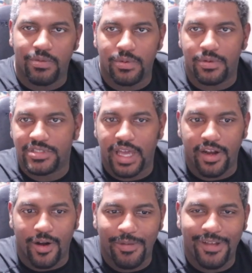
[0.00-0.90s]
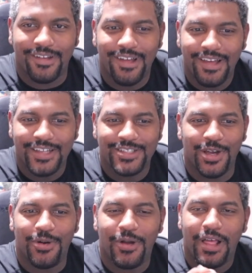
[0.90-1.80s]
sidearm.
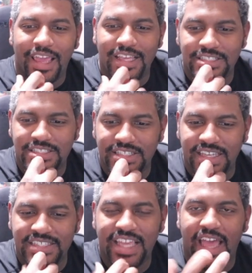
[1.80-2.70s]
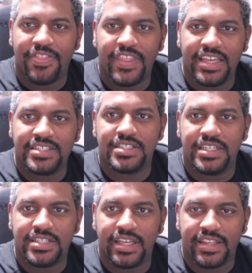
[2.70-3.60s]
So it's got it's
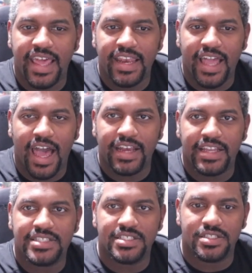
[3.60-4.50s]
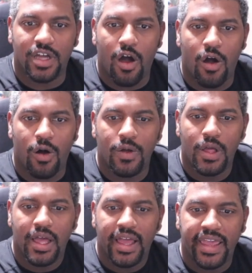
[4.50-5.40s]
Eidetic Kindness is the call.
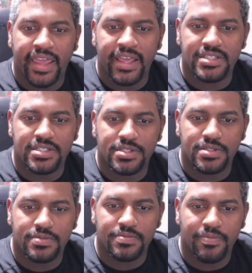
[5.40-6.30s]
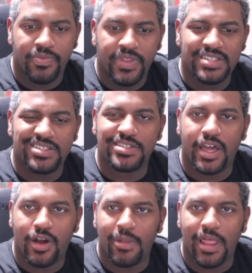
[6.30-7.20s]
It's a
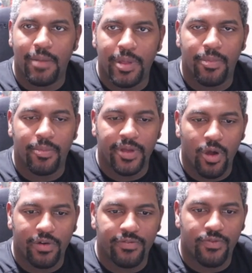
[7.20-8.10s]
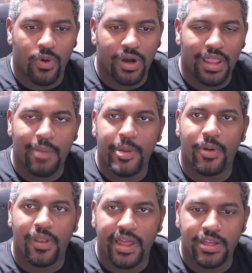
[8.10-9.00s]
sidearm a lot of people be going for. A lot of people
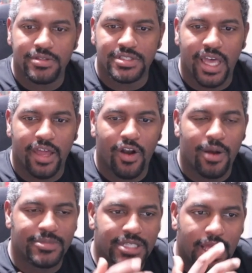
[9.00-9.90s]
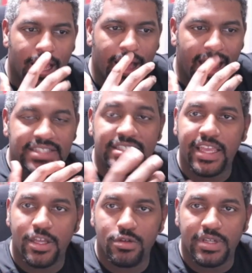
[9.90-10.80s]
don't like using sidearms. I say
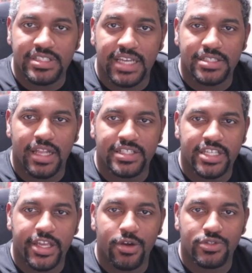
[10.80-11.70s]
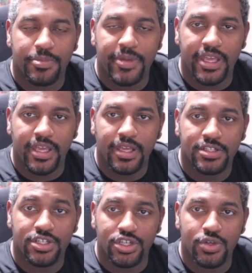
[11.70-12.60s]
it takes a lot of skill to
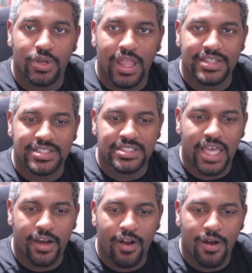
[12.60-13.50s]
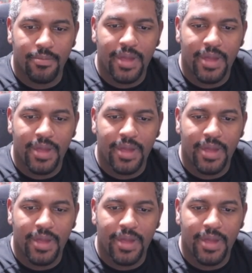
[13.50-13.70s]
utilize a sidearm,